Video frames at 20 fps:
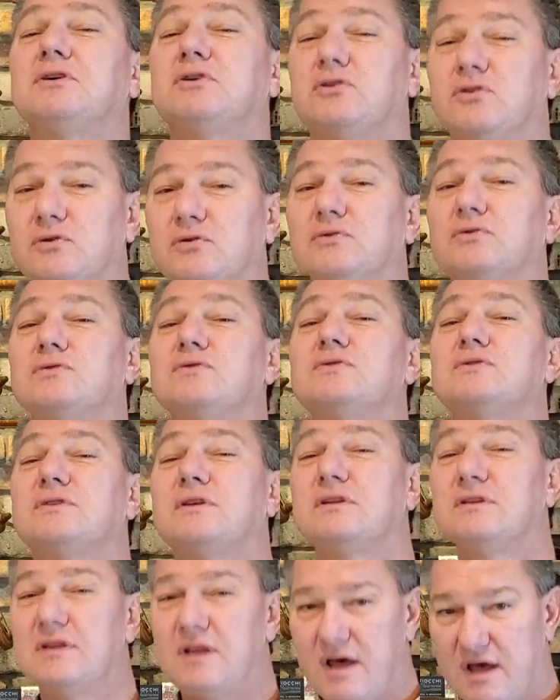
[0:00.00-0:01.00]
used
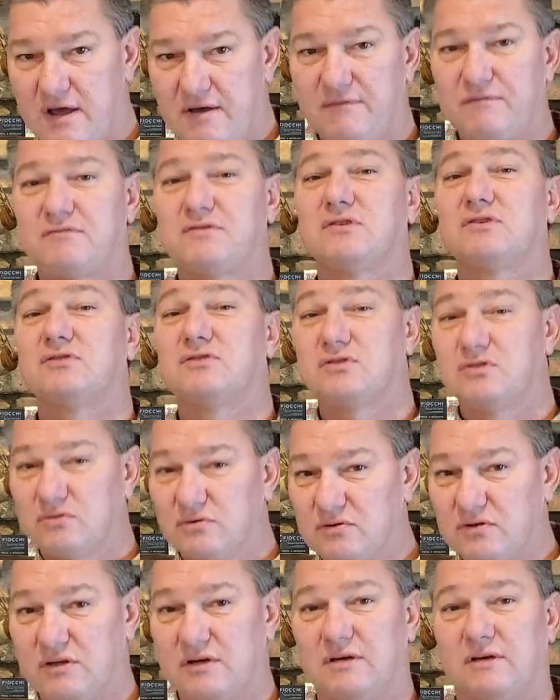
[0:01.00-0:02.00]
the knife to do
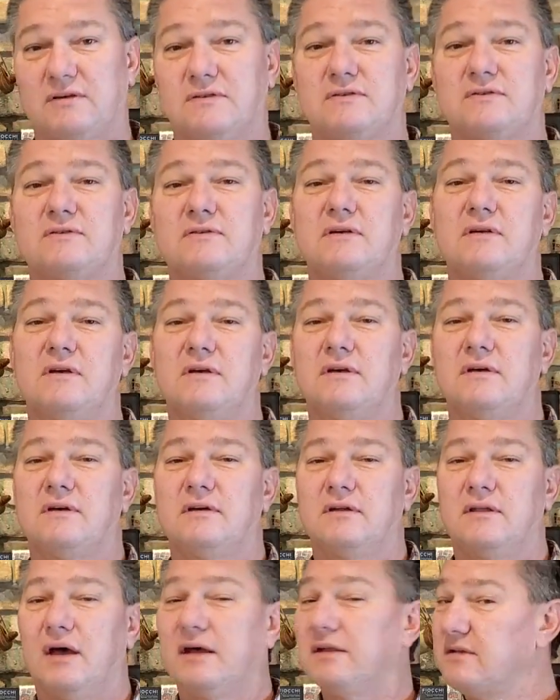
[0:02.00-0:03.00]
things.
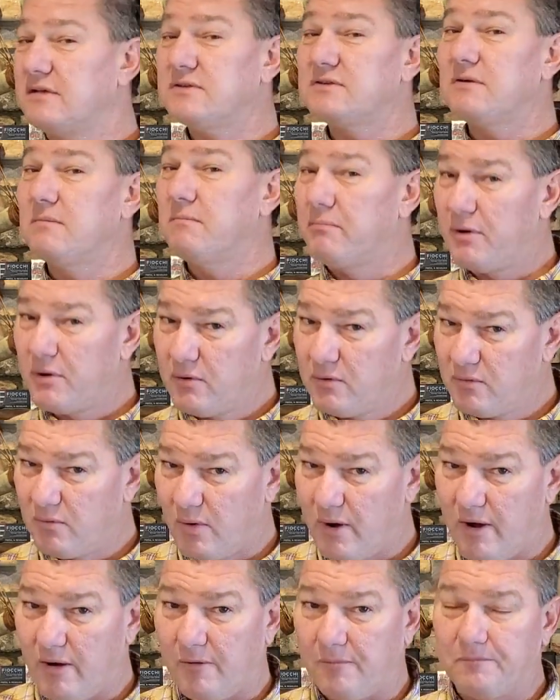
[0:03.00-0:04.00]
That doesn't bode
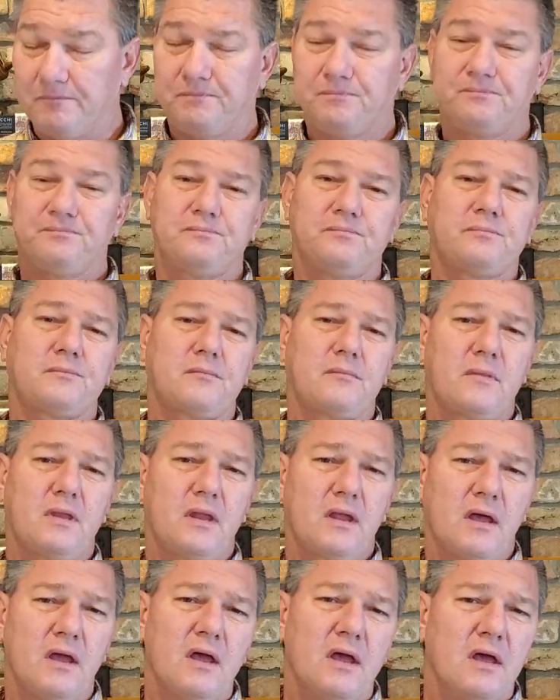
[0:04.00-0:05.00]
well.
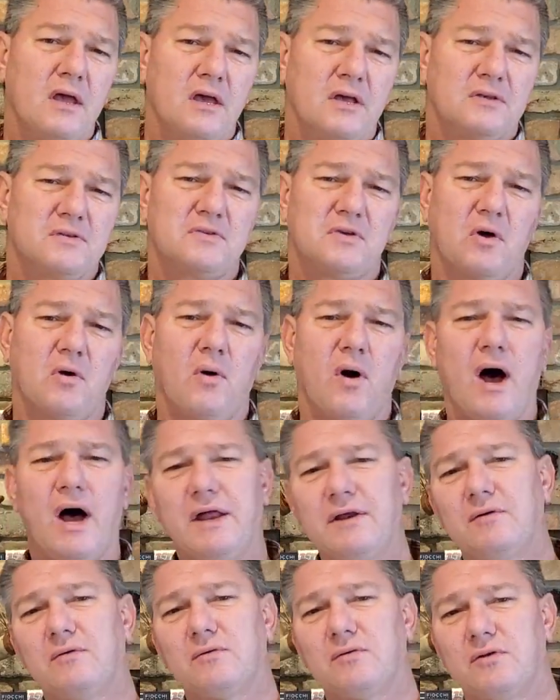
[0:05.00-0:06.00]
So I
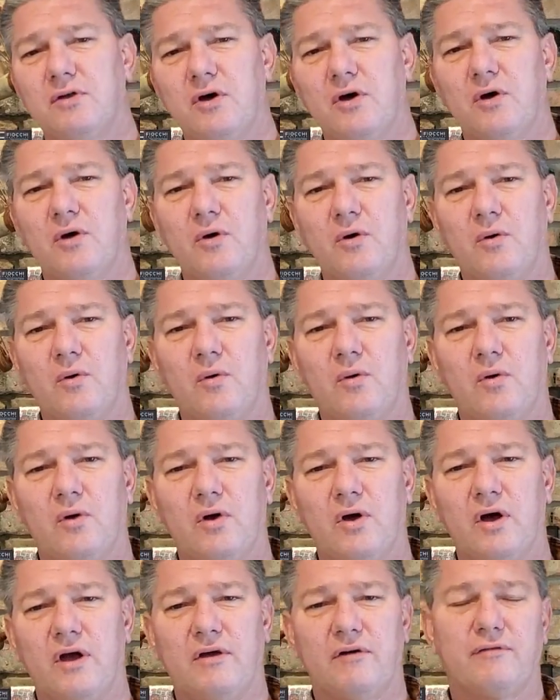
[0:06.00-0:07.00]
don't
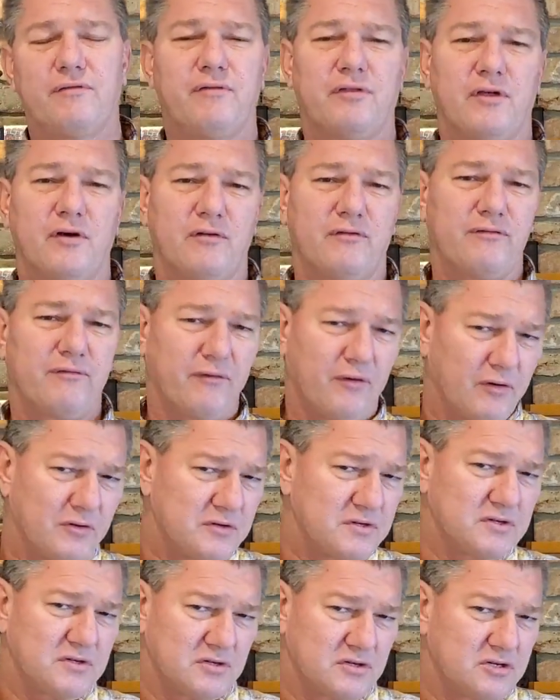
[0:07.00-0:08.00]
know if the
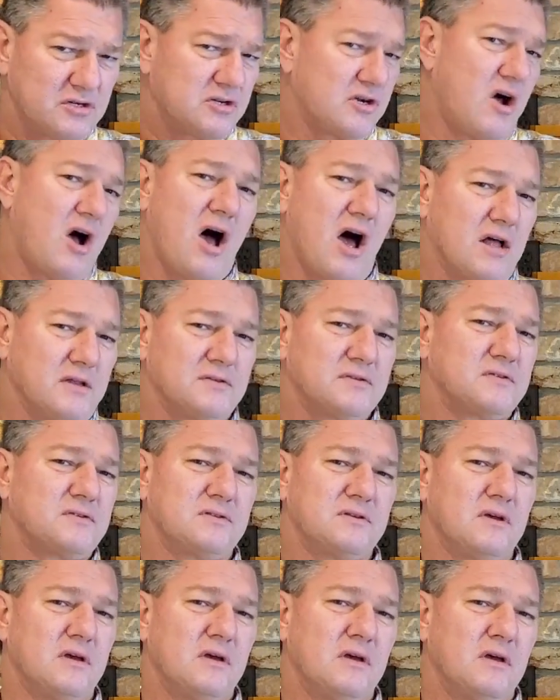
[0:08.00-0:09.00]
first
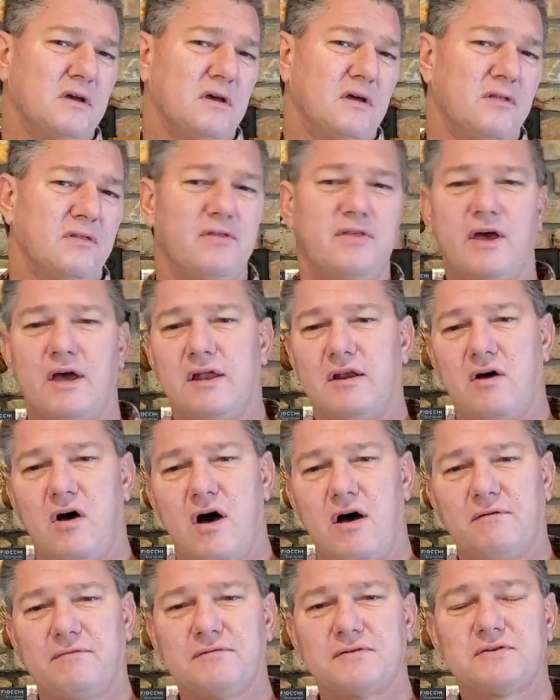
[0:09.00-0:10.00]
shots that
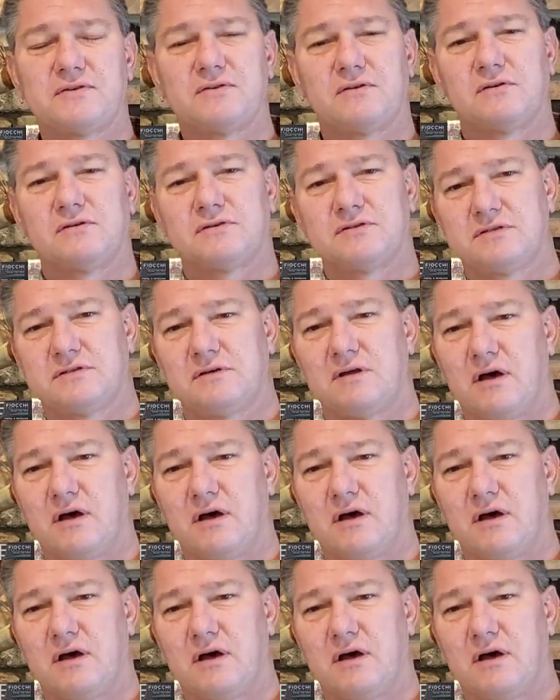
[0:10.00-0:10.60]
Officer